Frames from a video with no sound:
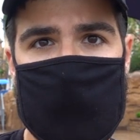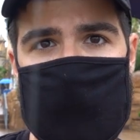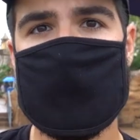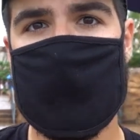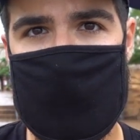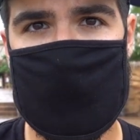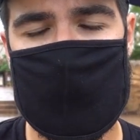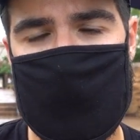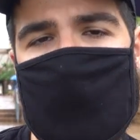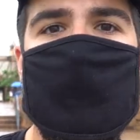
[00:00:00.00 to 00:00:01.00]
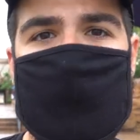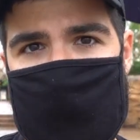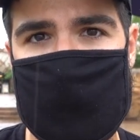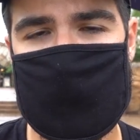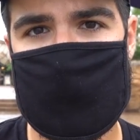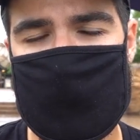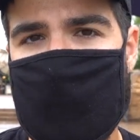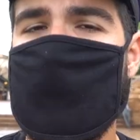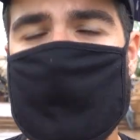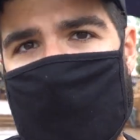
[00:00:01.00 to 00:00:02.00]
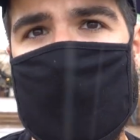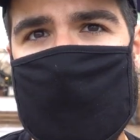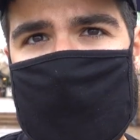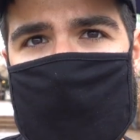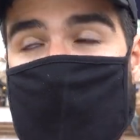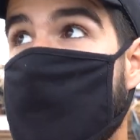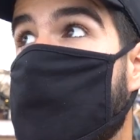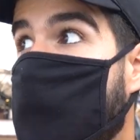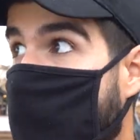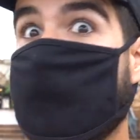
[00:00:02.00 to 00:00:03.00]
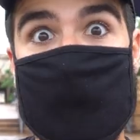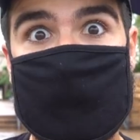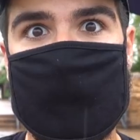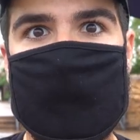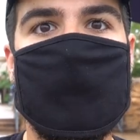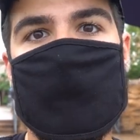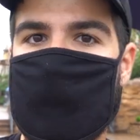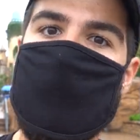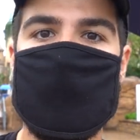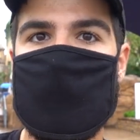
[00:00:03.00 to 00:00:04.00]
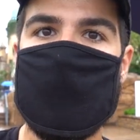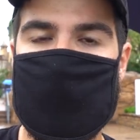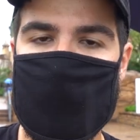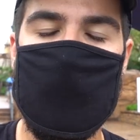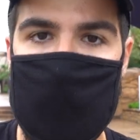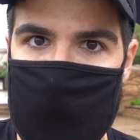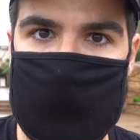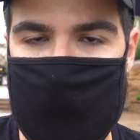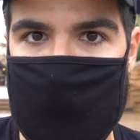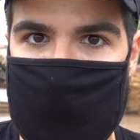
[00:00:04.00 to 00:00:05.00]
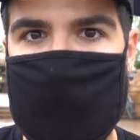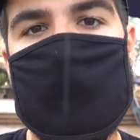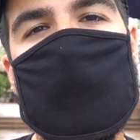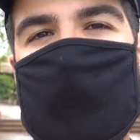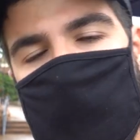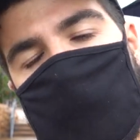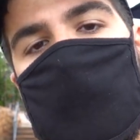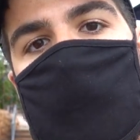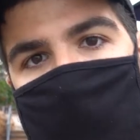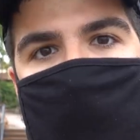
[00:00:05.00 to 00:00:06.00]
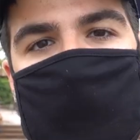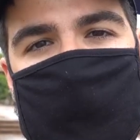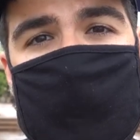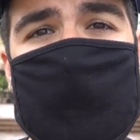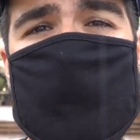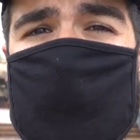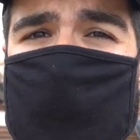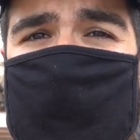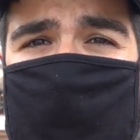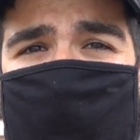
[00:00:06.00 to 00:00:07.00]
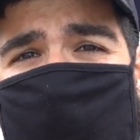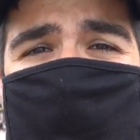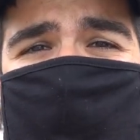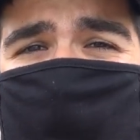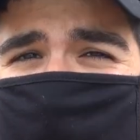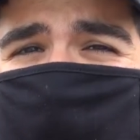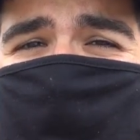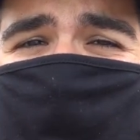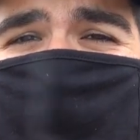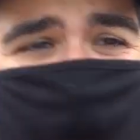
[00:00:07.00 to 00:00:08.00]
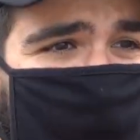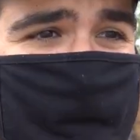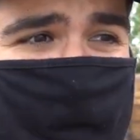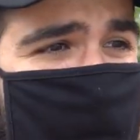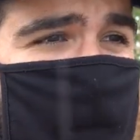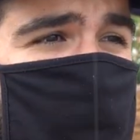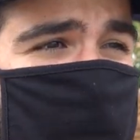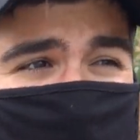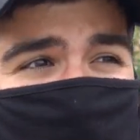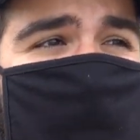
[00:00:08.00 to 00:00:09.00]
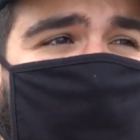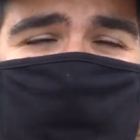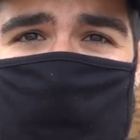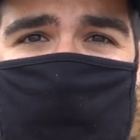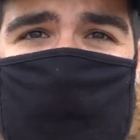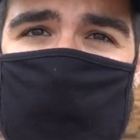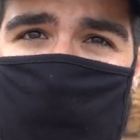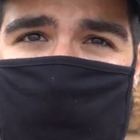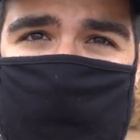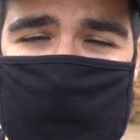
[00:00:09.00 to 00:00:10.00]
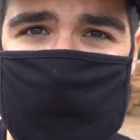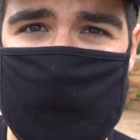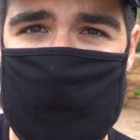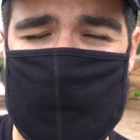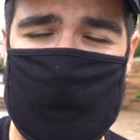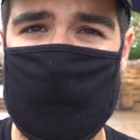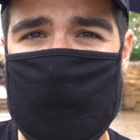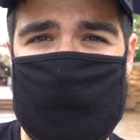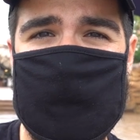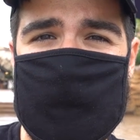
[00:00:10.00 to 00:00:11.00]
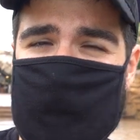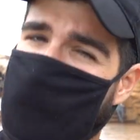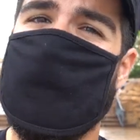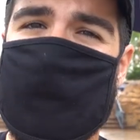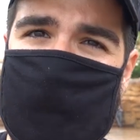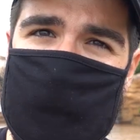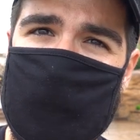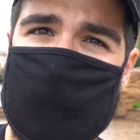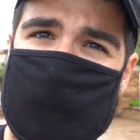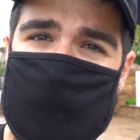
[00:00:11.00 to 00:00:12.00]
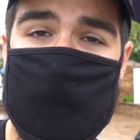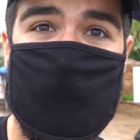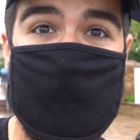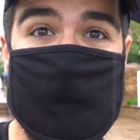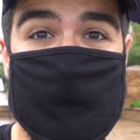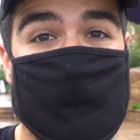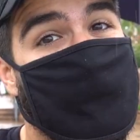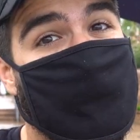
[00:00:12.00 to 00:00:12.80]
Listen, man, I get it. It's hot, it's raining, you're probably gonna be here all day, they're making you wear a mask. You're probably thinking that this is gonna really change your experience at Universal, the way that you've done theme parks. And